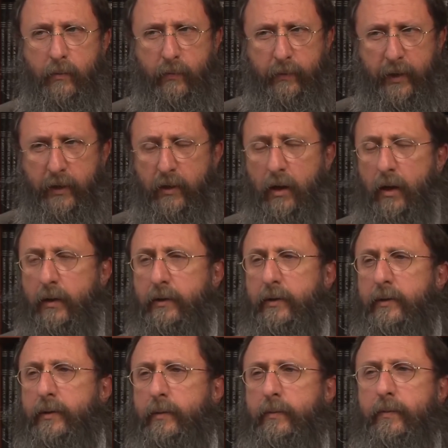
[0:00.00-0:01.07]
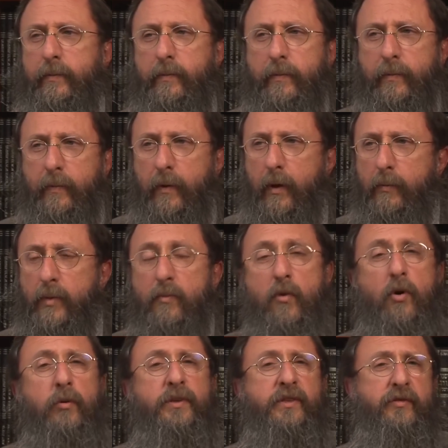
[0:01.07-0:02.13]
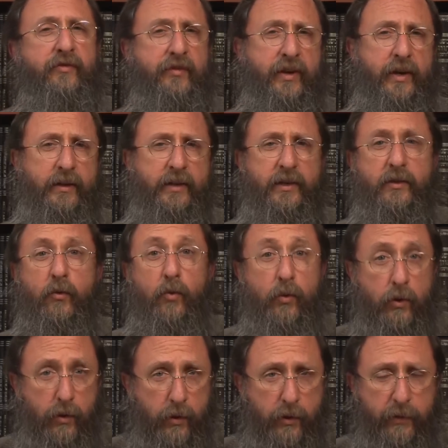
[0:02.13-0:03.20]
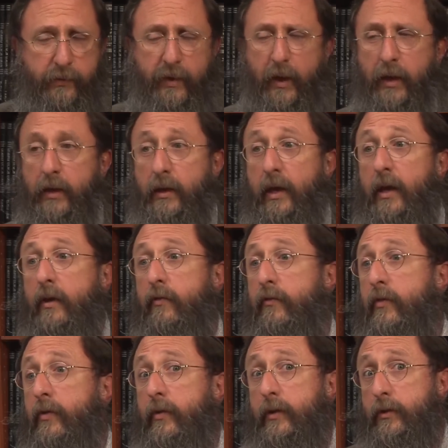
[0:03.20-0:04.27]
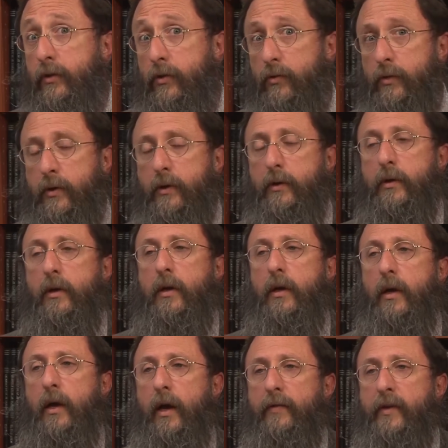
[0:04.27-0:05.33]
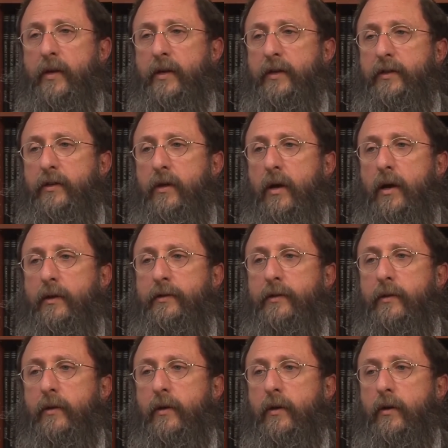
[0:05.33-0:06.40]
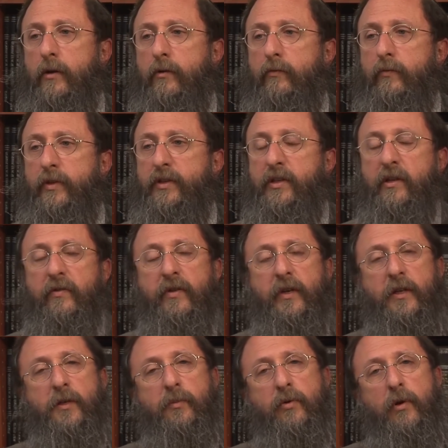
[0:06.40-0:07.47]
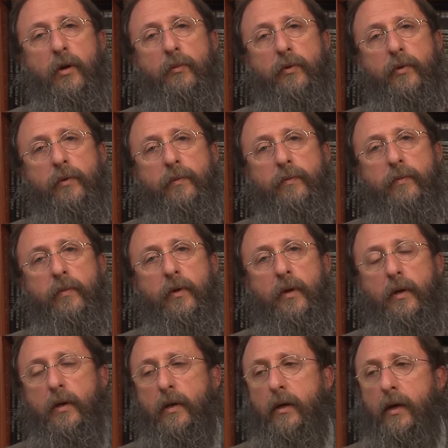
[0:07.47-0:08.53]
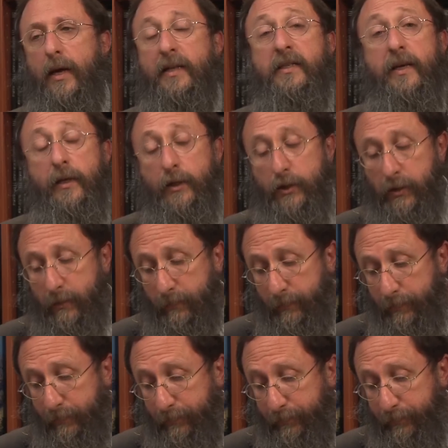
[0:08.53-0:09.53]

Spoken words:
that God bemoans the fact, as it were, that He gave the Torah and that it is not receiving its proper attention.